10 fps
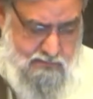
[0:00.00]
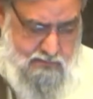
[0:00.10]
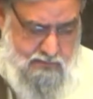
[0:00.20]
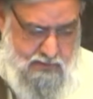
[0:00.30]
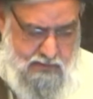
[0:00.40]

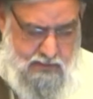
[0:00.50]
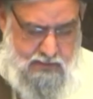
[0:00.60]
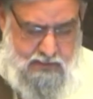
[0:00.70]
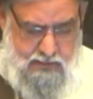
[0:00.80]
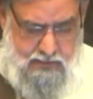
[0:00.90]

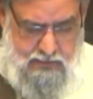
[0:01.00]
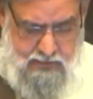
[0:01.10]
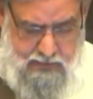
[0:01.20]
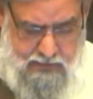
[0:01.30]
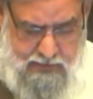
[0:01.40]

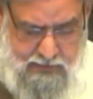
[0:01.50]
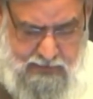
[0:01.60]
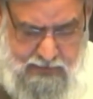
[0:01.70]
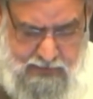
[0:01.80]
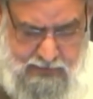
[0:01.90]

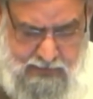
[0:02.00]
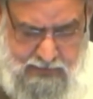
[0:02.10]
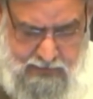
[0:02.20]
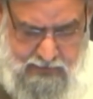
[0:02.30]
Nobody speaks.